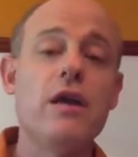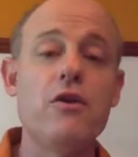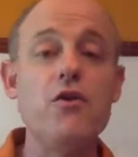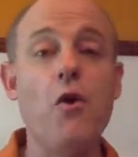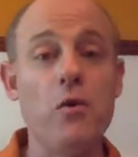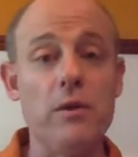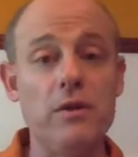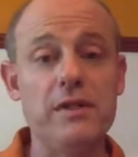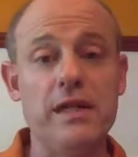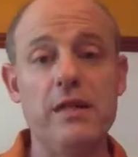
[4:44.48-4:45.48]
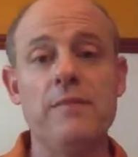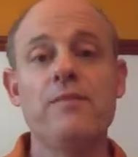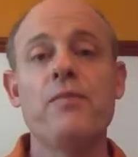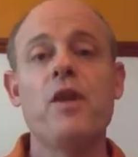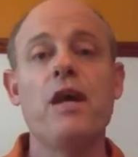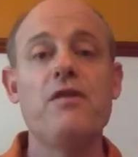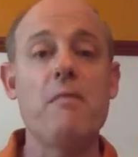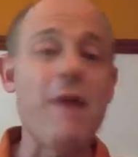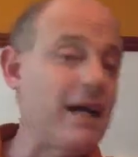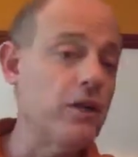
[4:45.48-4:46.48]
normalcy. And they
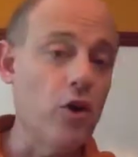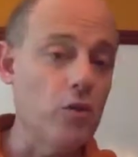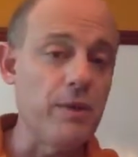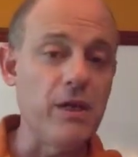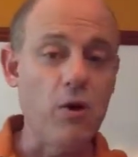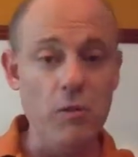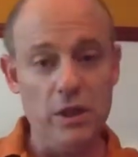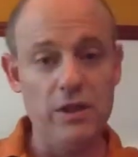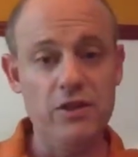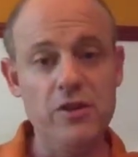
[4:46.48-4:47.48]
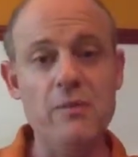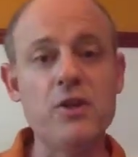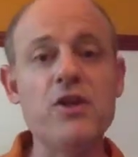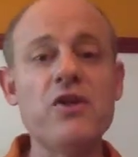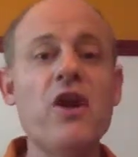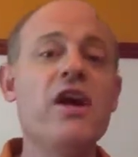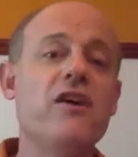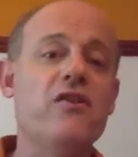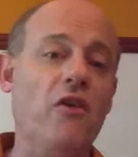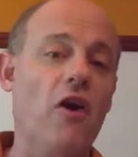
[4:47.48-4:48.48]
might not be normally distributed
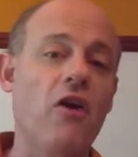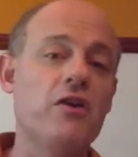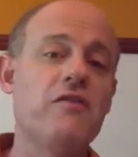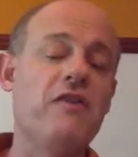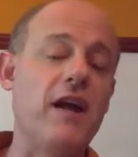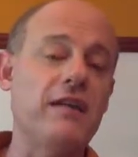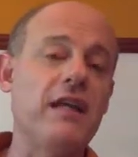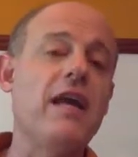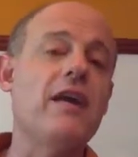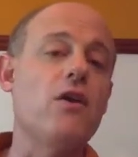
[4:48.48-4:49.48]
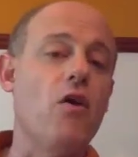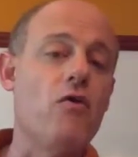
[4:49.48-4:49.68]
as an artifact, again,